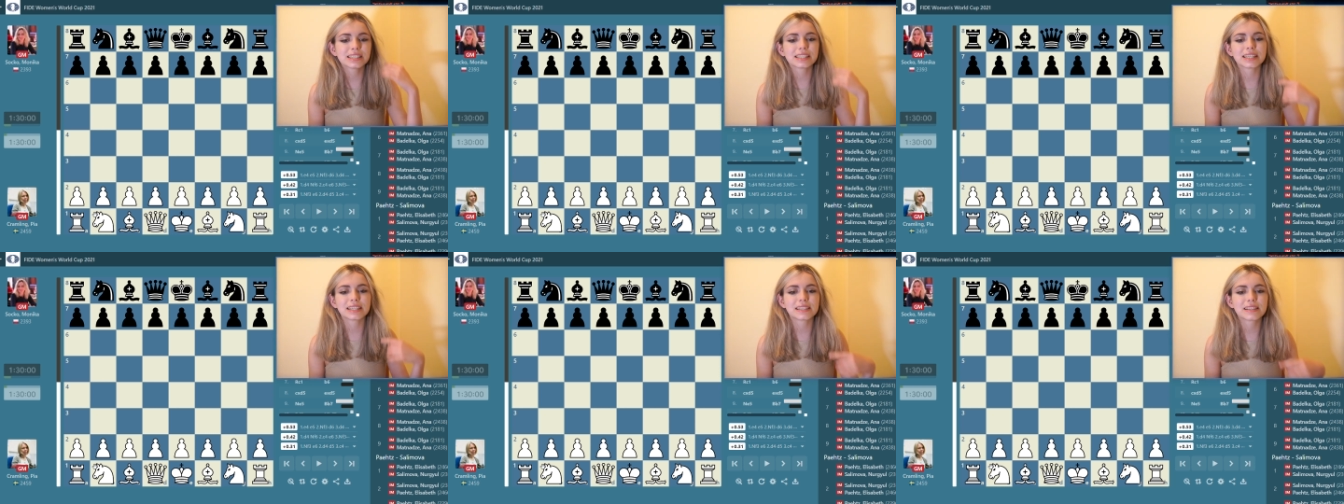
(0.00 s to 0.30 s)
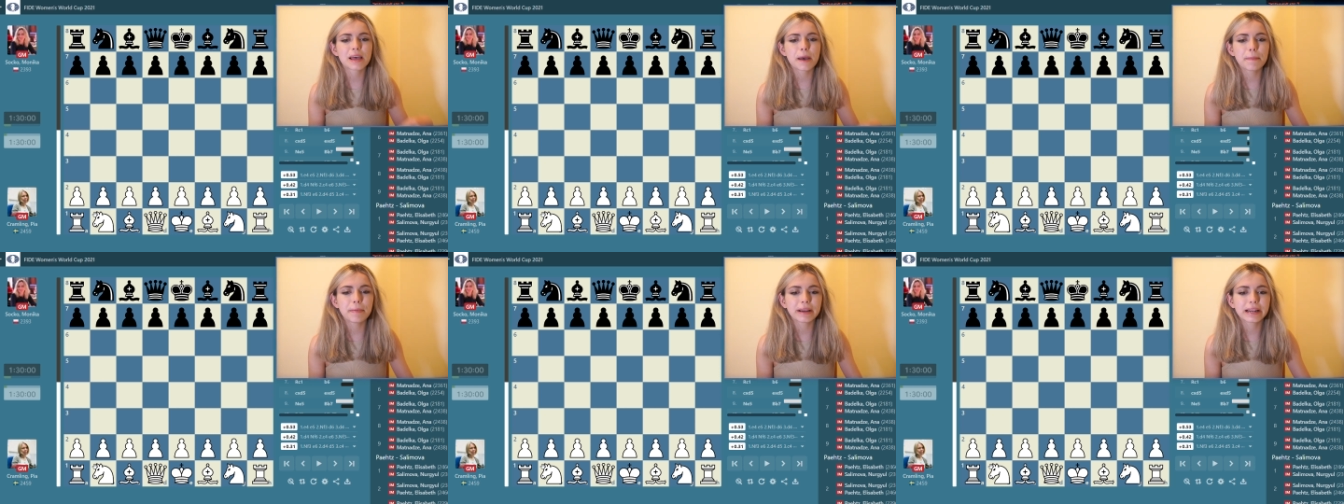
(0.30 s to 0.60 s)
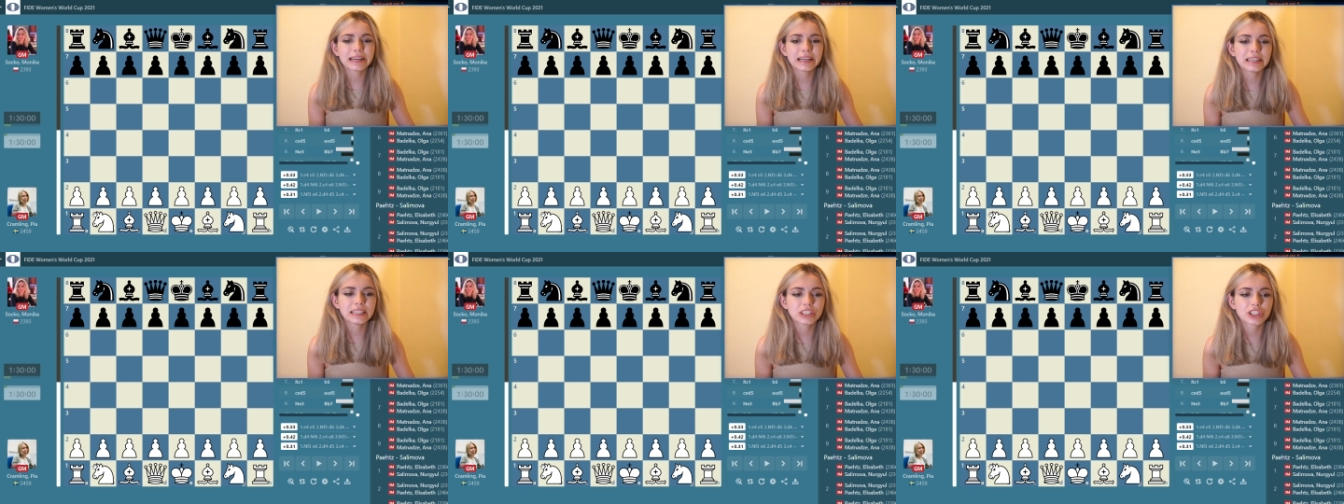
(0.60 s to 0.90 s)
and
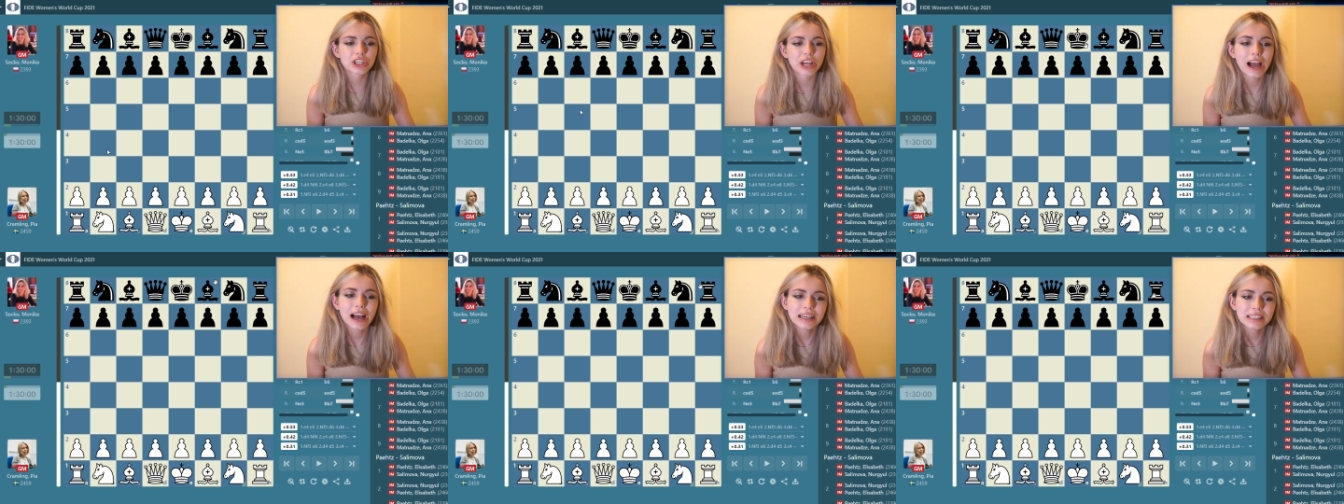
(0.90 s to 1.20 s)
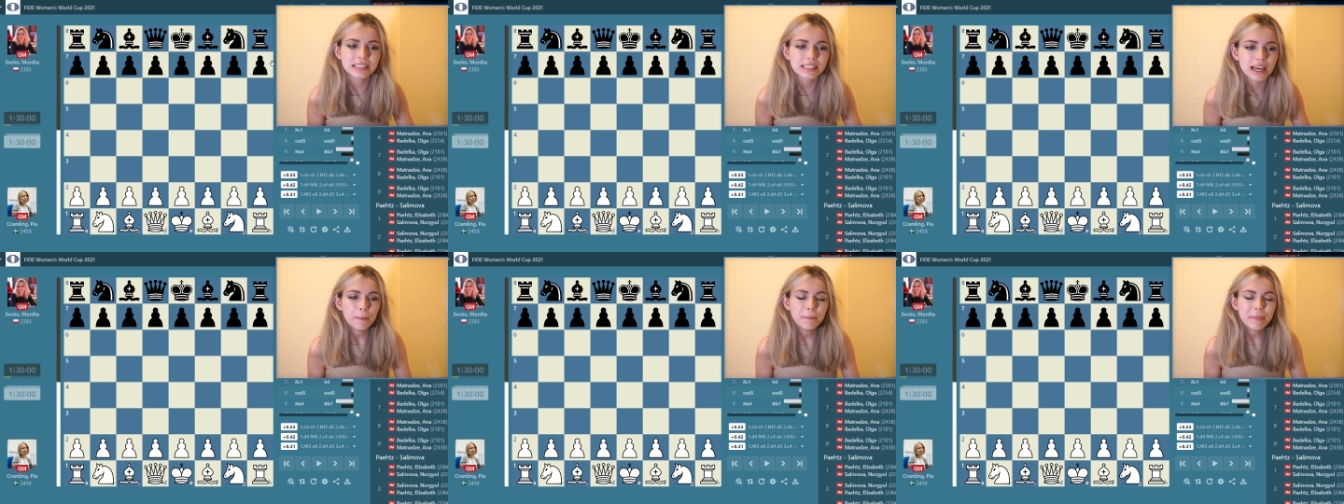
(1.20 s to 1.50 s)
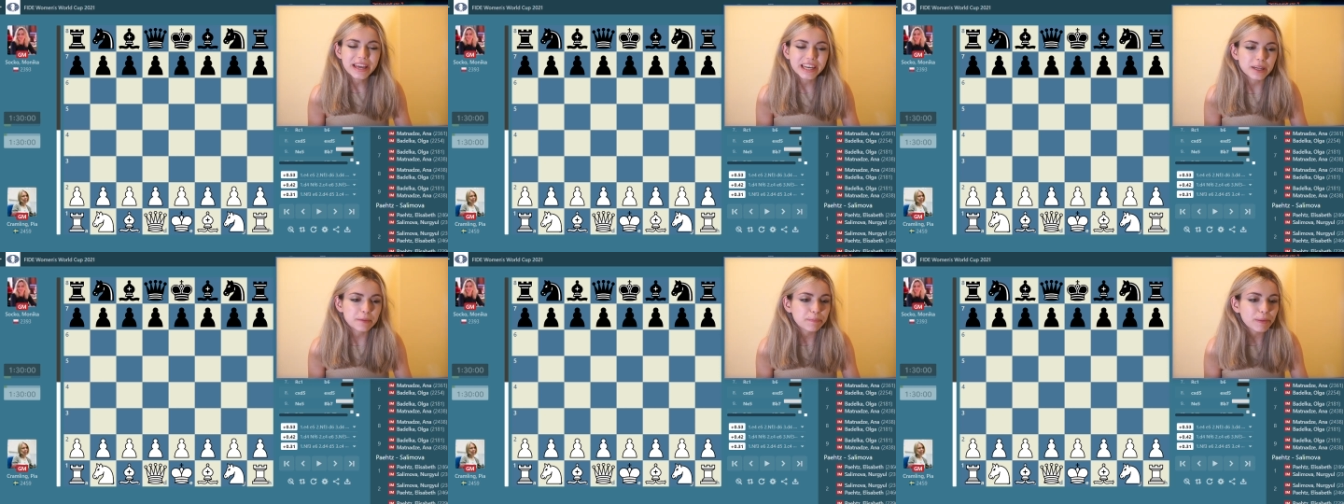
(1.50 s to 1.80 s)
typically in chess
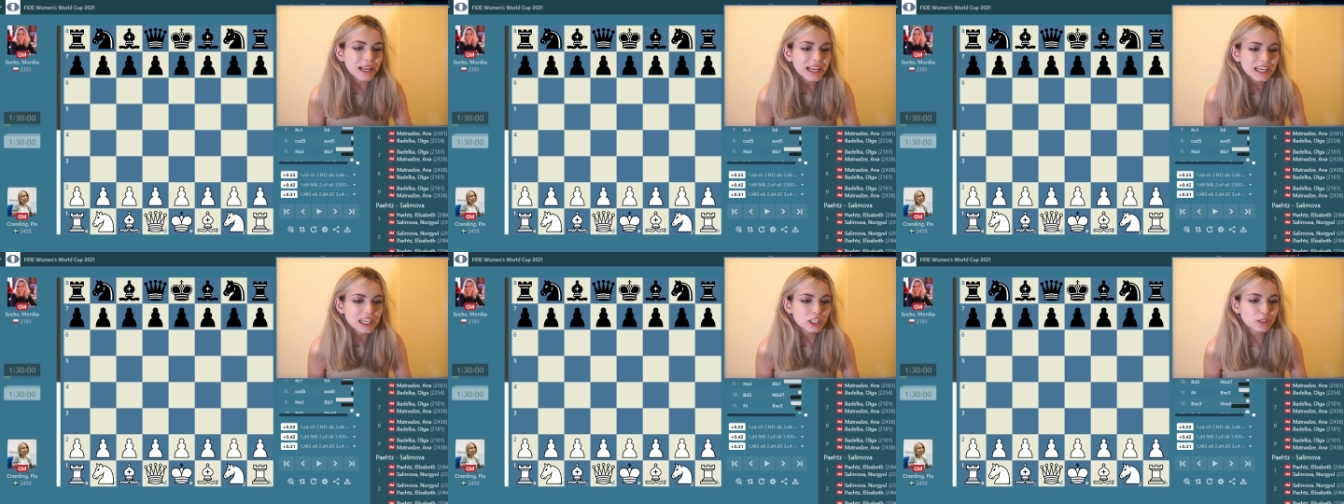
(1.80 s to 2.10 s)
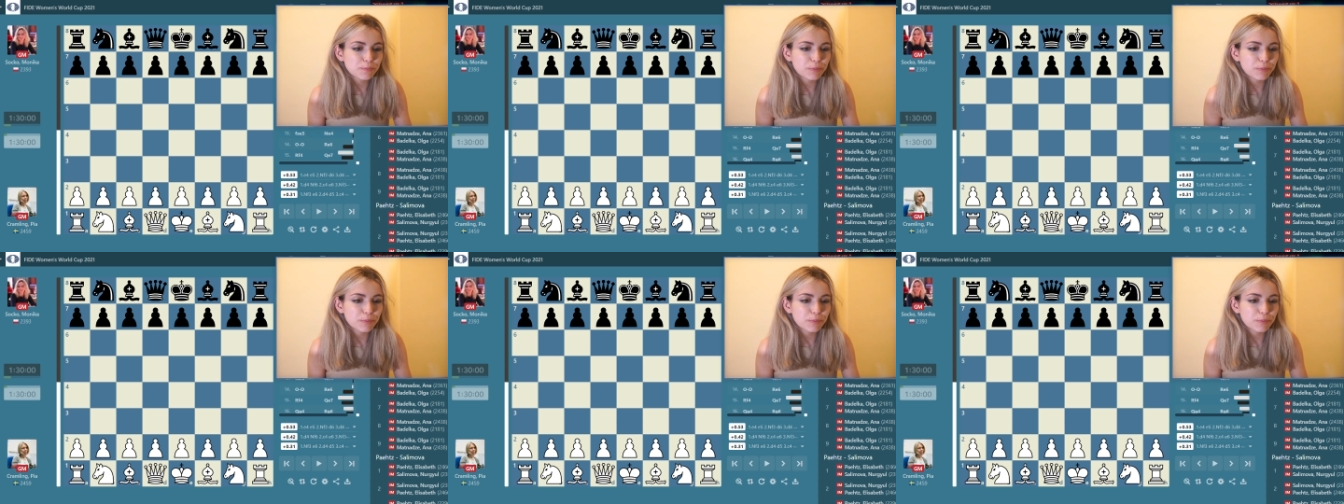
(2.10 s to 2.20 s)
many players